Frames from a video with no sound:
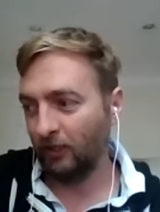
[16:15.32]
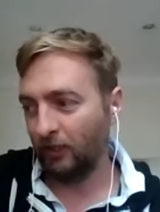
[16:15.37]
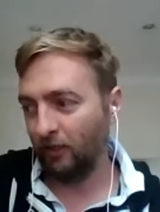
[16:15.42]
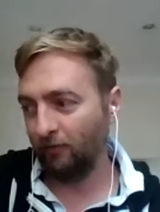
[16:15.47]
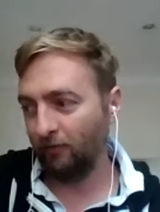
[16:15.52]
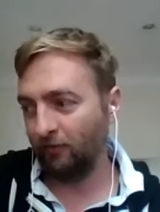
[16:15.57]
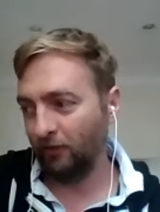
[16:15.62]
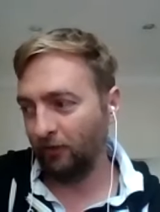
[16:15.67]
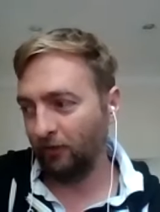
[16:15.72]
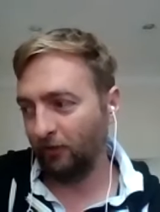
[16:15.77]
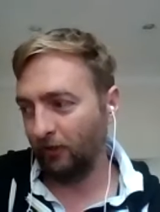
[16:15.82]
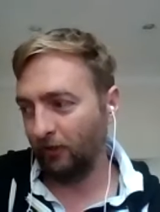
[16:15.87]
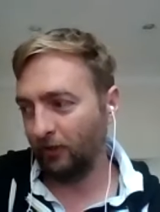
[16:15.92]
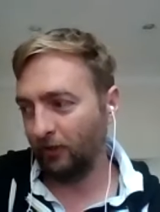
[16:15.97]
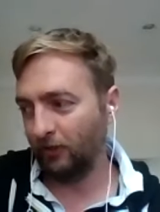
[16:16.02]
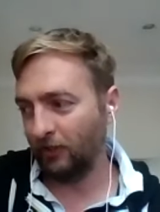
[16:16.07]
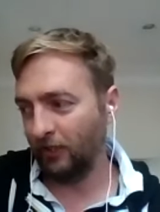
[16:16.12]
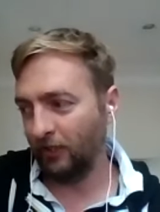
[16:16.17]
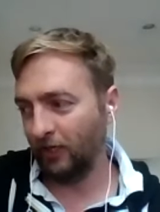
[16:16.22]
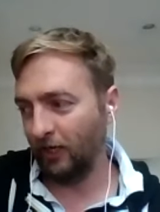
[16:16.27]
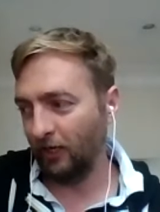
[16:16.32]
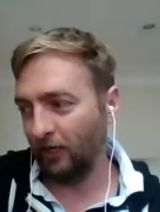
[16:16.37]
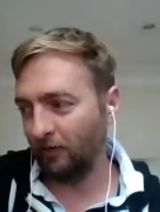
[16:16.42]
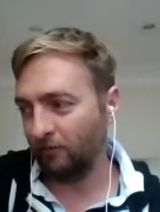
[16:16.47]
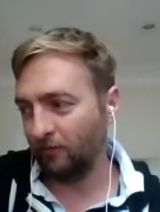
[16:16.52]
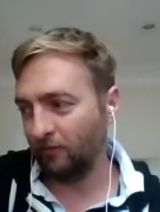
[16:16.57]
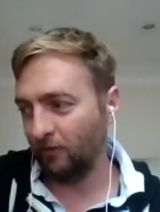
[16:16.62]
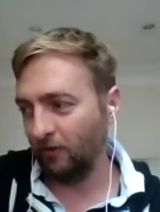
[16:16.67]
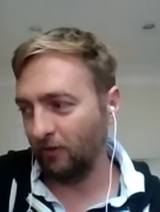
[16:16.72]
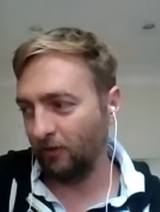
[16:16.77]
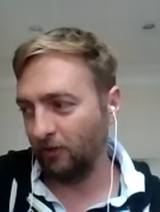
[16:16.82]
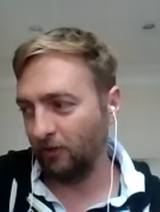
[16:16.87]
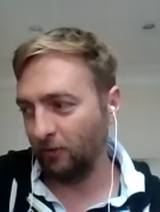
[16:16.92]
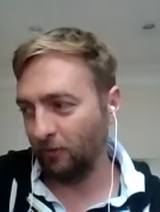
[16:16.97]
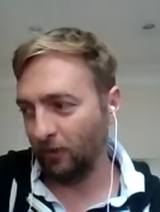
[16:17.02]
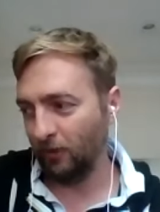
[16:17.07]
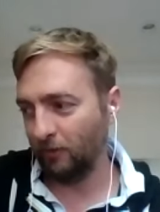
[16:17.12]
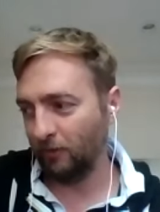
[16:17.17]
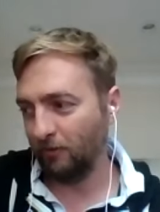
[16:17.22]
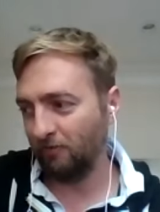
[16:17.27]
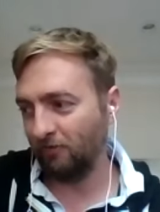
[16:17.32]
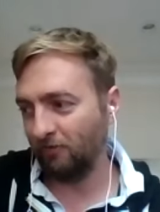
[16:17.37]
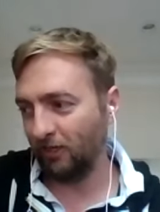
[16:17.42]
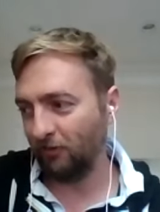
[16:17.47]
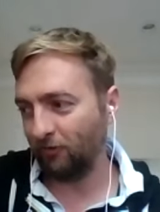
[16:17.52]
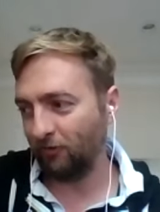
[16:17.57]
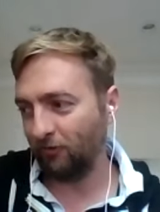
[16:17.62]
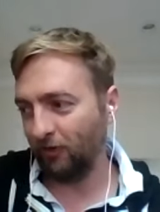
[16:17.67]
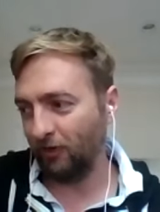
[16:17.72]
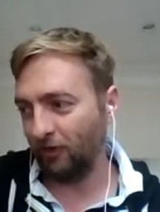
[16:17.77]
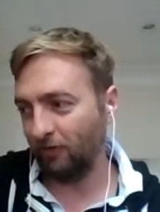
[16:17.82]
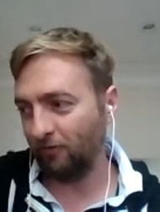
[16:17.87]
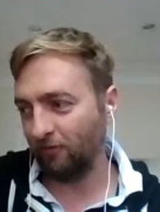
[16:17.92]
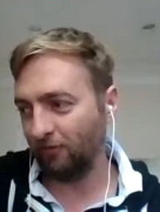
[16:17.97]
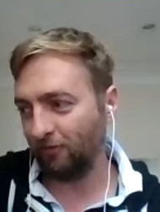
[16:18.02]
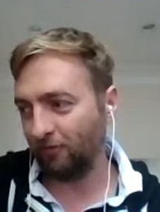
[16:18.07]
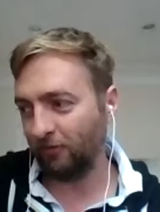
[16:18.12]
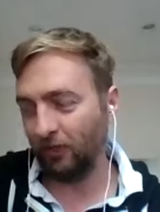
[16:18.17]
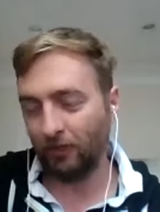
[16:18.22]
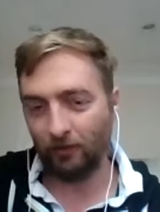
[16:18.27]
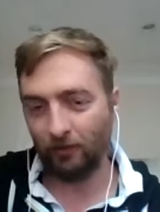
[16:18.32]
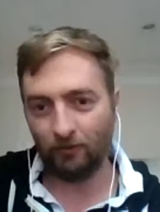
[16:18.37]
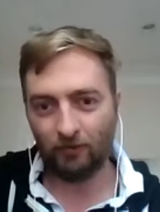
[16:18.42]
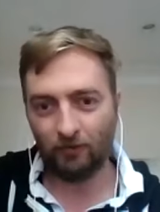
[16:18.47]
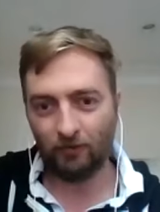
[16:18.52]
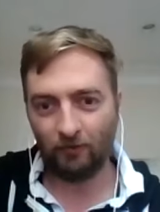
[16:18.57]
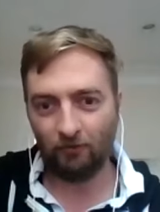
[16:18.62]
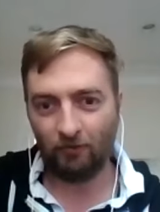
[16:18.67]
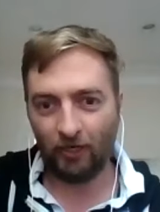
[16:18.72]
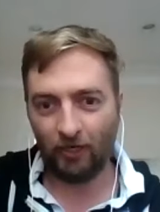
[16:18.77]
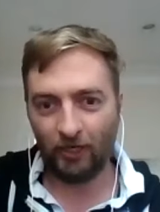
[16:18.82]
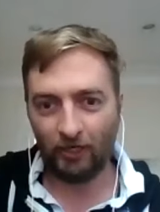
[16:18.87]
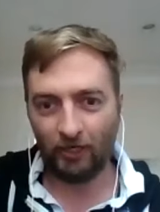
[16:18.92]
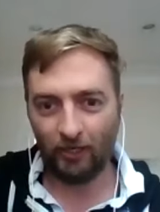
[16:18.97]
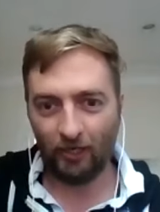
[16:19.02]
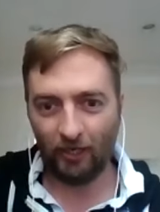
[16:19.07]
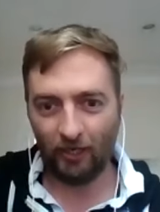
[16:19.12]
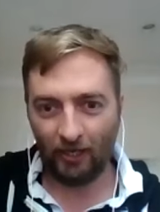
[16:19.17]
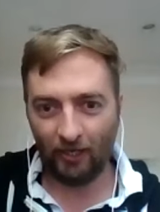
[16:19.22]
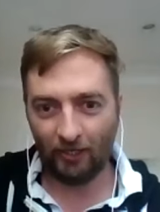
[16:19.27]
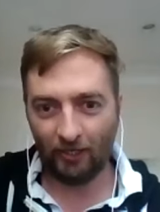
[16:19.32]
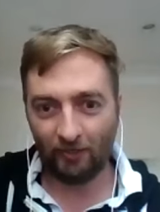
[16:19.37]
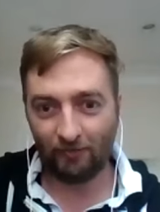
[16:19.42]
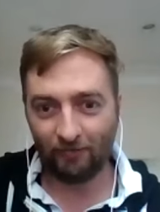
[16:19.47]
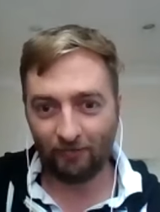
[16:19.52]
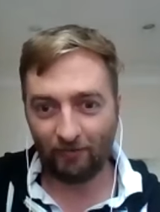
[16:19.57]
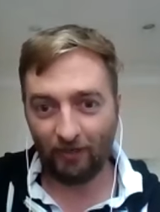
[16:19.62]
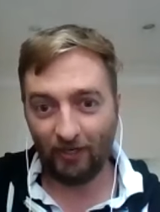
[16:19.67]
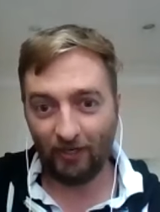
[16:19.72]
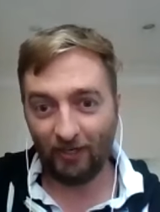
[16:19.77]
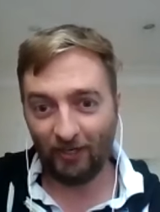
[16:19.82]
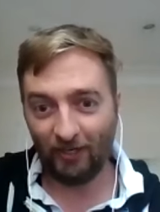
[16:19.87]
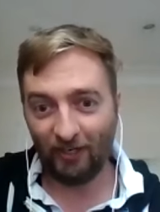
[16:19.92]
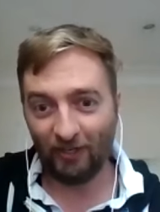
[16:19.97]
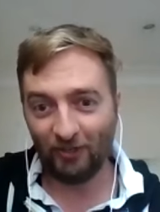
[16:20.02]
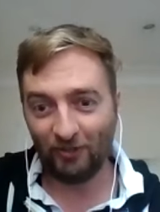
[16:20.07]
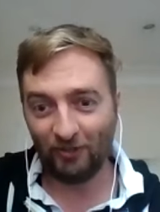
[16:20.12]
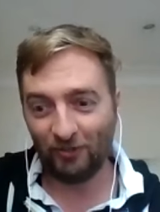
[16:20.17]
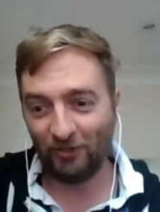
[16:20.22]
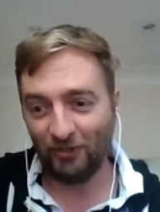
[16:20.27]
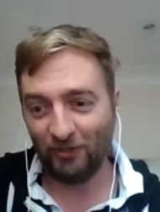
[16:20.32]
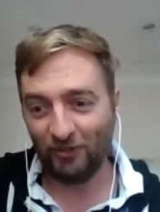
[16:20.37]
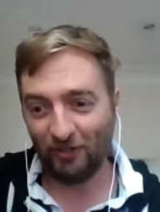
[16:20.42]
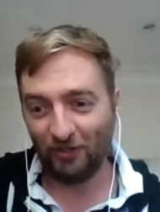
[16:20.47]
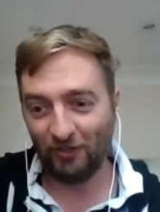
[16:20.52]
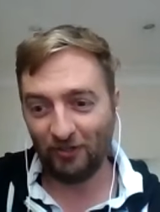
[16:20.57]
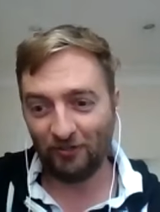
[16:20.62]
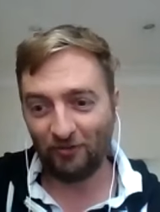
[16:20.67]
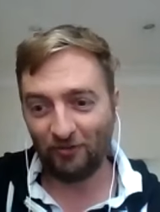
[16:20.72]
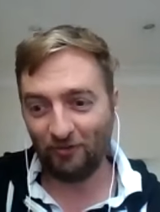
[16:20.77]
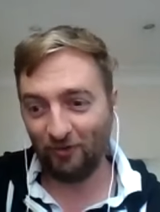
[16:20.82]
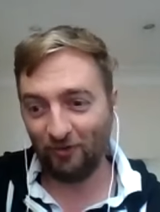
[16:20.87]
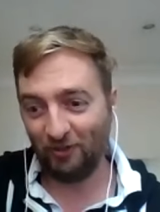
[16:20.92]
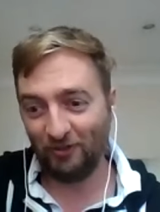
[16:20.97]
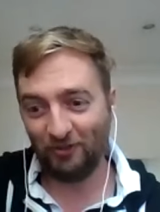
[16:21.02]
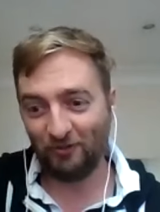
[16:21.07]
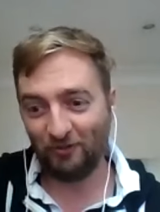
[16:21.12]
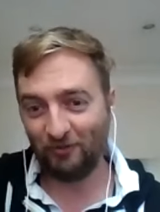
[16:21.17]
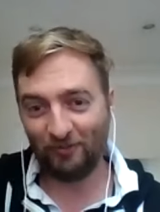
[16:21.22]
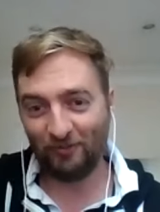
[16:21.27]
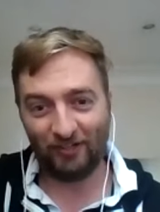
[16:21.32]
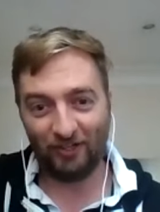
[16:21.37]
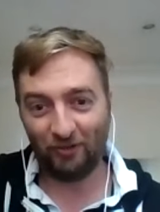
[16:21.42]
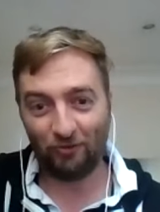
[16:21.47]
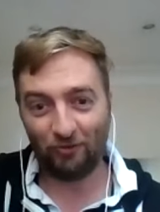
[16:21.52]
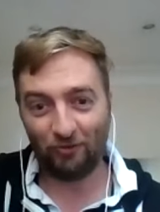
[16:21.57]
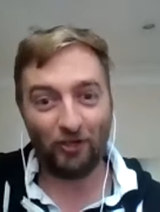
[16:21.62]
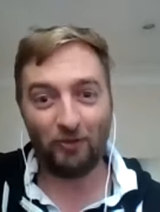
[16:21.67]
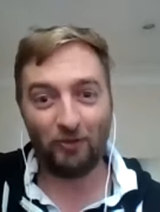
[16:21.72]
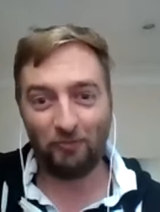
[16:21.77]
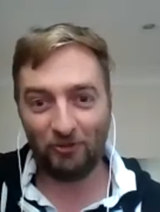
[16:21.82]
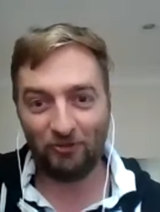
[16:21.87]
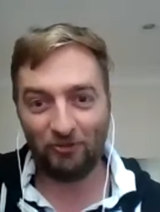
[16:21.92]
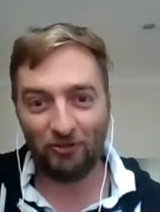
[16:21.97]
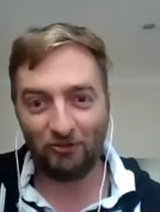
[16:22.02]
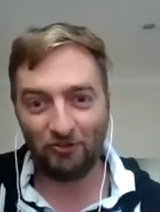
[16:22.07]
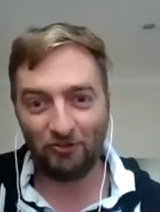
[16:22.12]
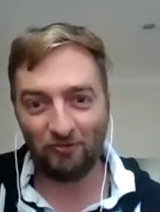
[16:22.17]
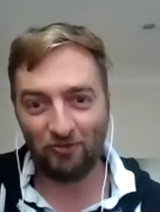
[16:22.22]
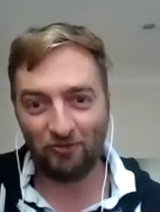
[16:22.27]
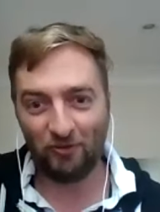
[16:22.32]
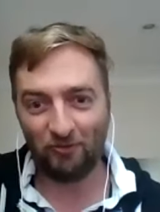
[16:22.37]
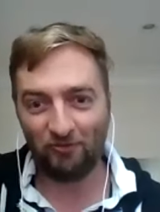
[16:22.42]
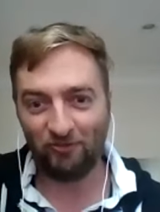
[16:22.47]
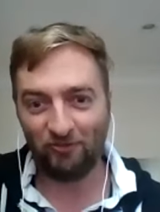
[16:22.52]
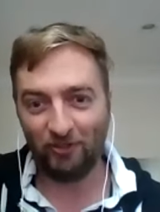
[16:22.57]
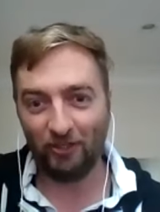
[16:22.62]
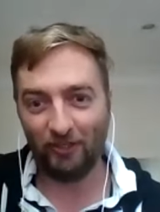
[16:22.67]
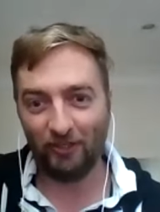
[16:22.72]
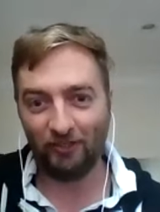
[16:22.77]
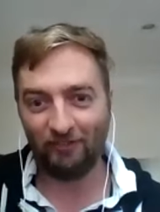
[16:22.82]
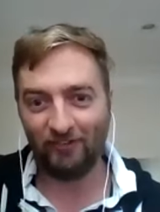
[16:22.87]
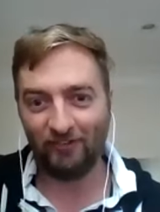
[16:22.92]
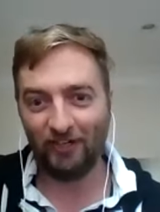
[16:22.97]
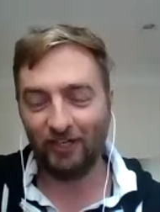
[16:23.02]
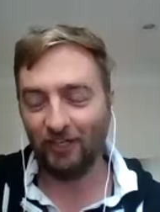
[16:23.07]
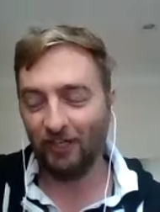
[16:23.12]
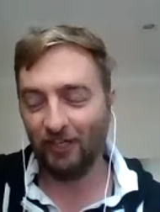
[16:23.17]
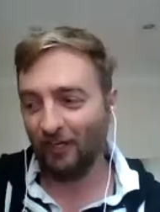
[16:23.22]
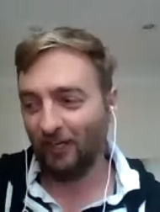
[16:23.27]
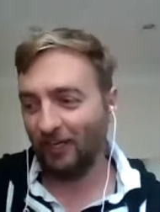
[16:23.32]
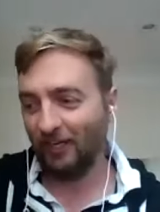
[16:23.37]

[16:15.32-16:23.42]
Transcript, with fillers: if you're, you know, you want to invest in front, right? And uh, you know, so you kind of start a petition for front, right?